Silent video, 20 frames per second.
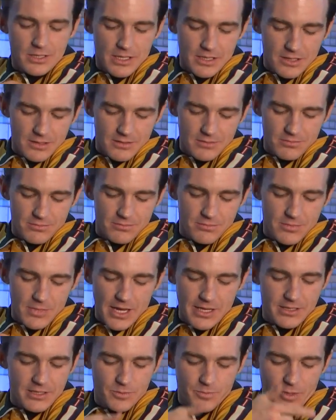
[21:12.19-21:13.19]
I just
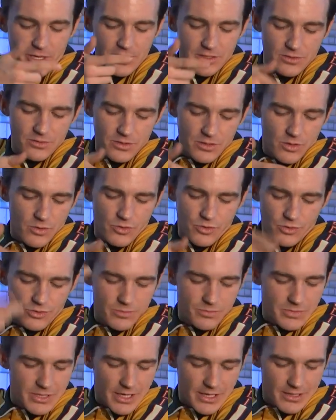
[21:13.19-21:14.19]
had space. I was like, I'll throw
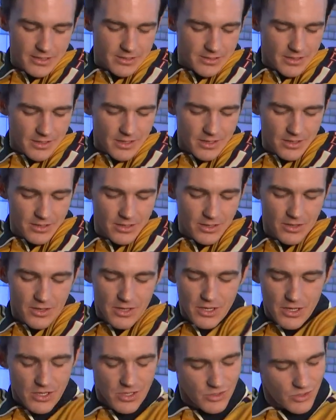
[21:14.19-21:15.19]
some dice there.
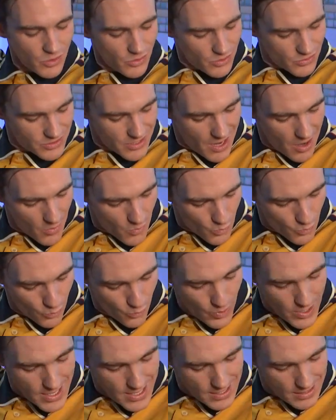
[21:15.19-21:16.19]
So there's not
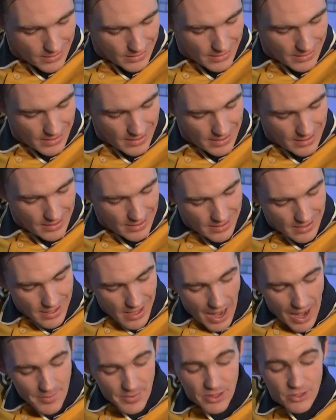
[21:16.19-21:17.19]
really.
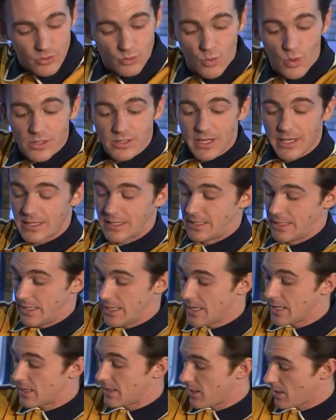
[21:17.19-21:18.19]
I mean, there's ones I
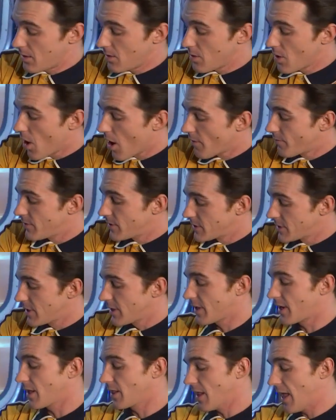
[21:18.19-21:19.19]
dig. Like obviously
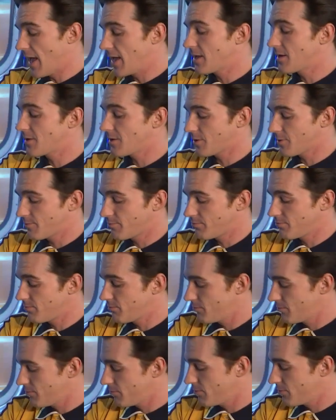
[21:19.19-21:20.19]
that I like.
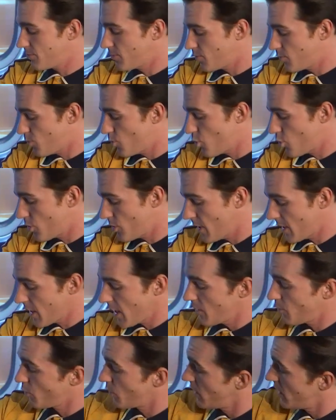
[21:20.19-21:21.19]
More like
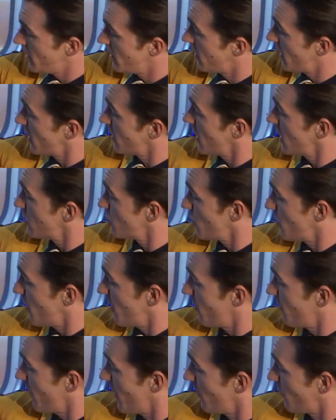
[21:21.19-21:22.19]
I really like that's one of my
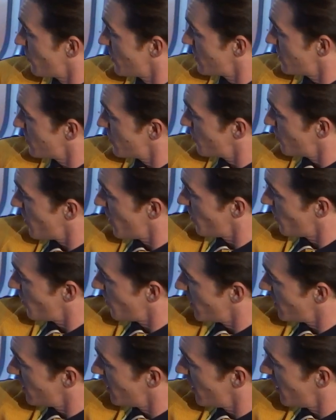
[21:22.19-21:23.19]
favorites probably right there.